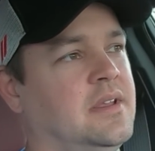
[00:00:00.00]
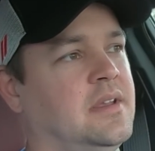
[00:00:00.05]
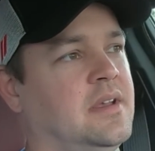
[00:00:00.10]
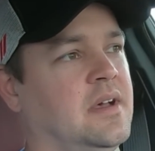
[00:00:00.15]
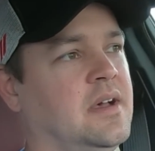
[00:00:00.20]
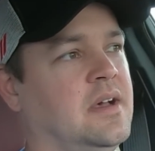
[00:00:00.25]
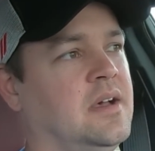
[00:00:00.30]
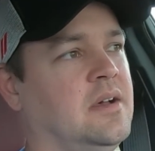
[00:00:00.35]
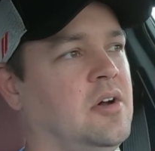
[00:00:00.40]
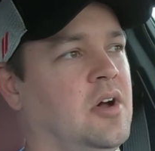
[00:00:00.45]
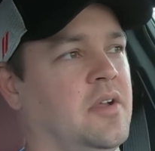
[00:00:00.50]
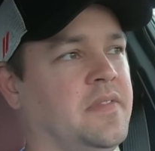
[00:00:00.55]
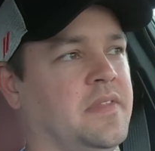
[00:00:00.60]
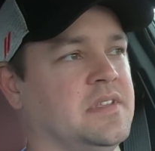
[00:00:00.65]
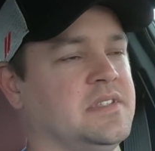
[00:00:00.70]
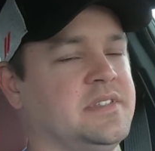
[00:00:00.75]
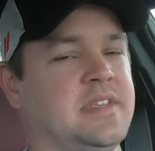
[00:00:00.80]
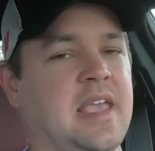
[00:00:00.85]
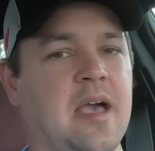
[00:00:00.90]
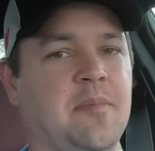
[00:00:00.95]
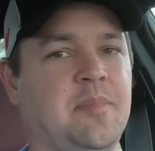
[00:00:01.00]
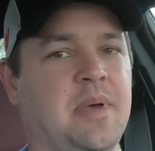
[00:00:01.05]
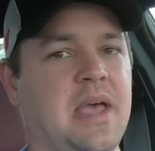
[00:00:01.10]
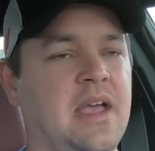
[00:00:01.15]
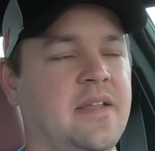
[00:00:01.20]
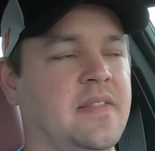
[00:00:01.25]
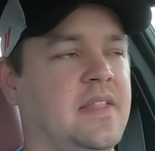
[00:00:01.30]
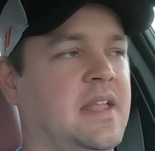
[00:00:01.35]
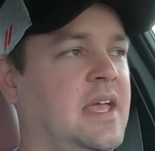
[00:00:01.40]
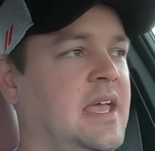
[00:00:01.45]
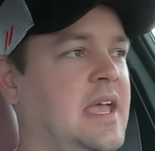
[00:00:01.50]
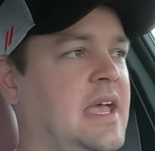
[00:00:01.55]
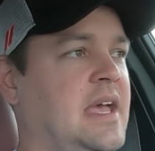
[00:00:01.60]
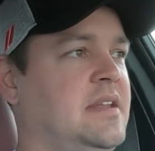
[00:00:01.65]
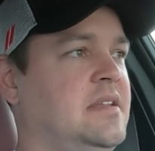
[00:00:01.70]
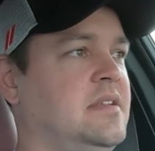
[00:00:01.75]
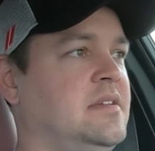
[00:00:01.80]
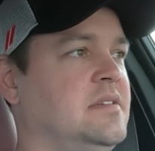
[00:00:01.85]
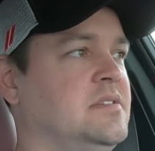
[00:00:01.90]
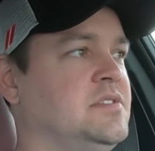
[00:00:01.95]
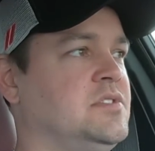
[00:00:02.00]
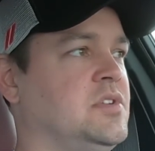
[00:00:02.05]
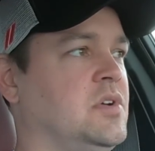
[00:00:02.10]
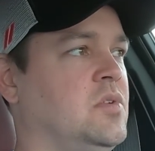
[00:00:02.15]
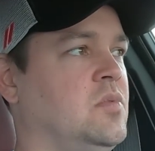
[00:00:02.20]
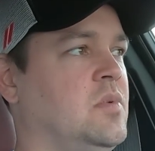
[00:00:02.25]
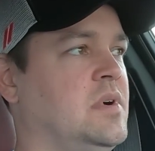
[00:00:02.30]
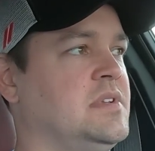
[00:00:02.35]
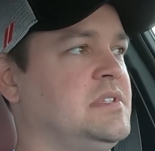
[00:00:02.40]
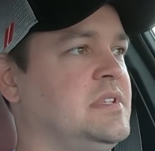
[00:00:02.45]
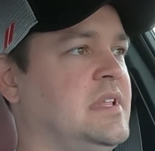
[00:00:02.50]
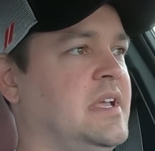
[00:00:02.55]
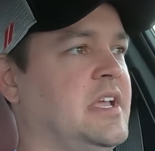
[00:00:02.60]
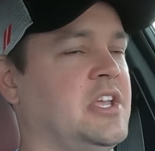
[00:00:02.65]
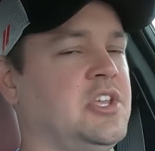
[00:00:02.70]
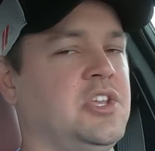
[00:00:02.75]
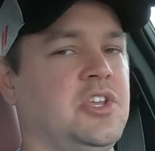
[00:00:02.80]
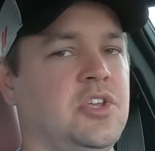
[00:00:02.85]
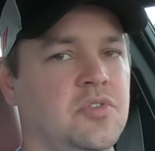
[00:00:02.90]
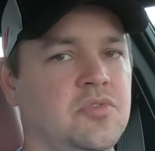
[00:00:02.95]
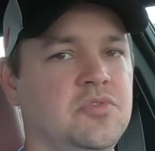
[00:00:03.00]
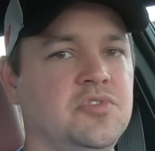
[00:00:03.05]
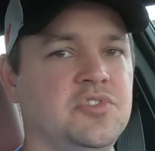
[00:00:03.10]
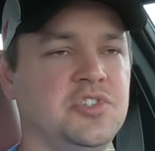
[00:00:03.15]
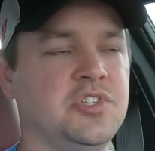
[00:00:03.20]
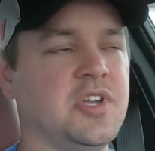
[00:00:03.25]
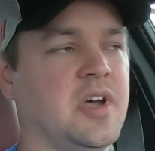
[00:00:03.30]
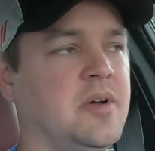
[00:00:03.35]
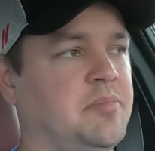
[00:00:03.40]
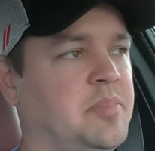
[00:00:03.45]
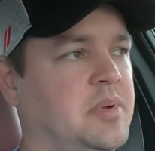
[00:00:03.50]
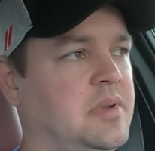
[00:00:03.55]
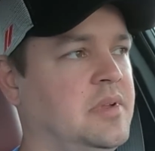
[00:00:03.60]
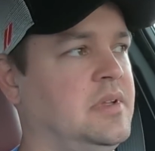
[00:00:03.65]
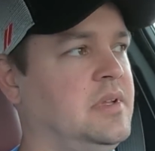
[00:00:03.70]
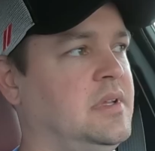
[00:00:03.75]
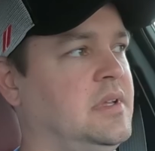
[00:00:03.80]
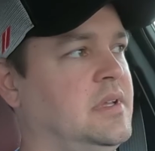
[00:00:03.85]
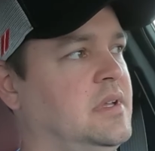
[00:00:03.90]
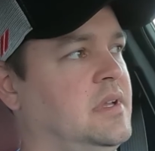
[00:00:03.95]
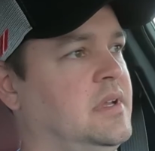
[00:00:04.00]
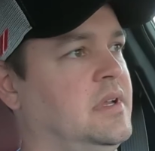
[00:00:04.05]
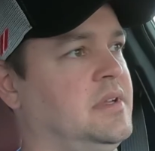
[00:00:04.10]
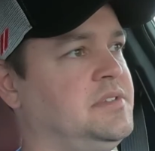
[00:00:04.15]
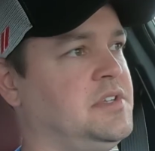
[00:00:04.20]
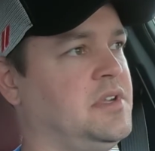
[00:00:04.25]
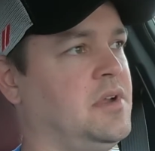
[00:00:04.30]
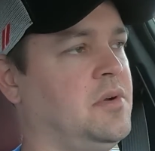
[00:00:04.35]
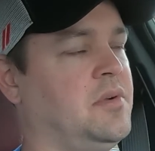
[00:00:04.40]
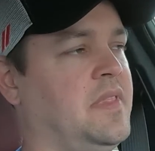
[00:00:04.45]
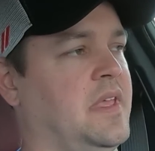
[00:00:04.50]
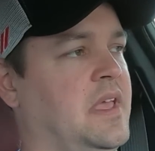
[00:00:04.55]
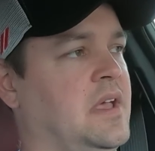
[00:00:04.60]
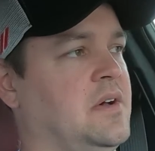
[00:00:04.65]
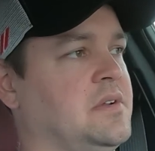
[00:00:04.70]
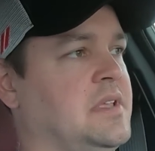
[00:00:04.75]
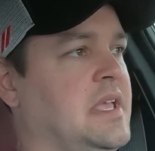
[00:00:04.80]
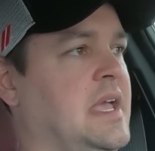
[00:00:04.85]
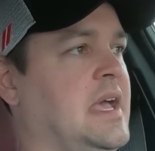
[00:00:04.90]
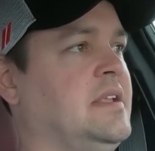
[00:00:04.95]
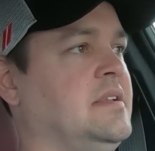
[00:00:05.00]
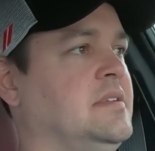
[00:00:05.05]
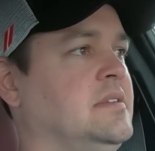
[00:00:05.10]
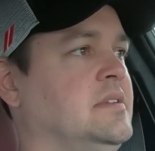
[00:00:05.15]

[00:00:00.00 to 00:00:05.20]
on the Scat Pack that I had. So it wasn't like a huge jump to go to the Hellcat.